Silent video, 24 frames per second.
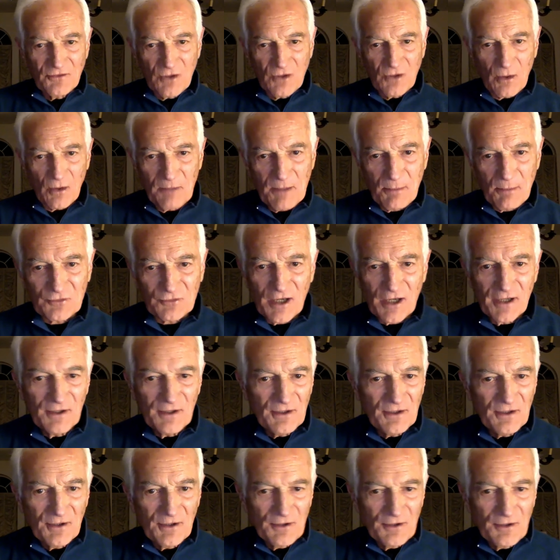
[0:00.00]
there are people
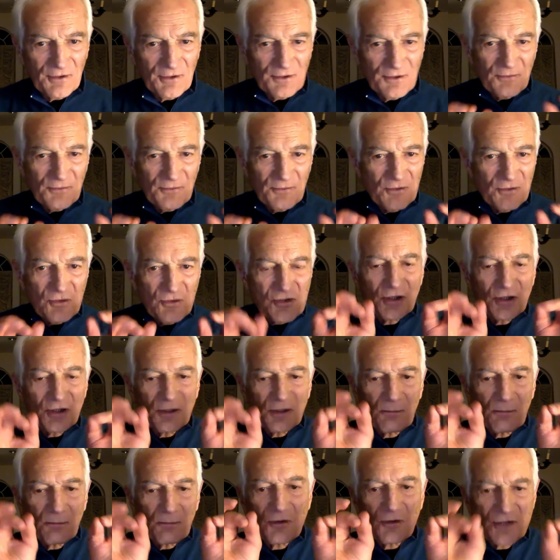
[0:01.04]
who say you
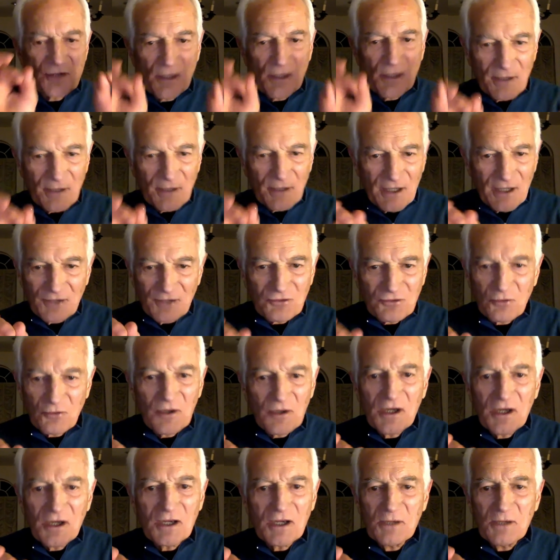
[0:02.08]
shouldn't push up
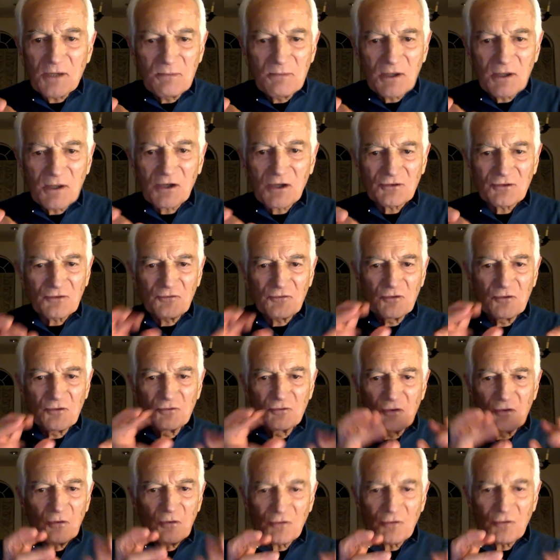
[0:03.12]
against the reed because
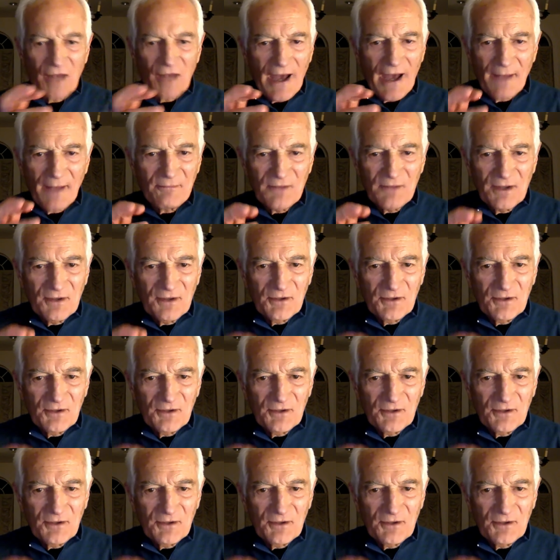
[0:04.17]
if you do that,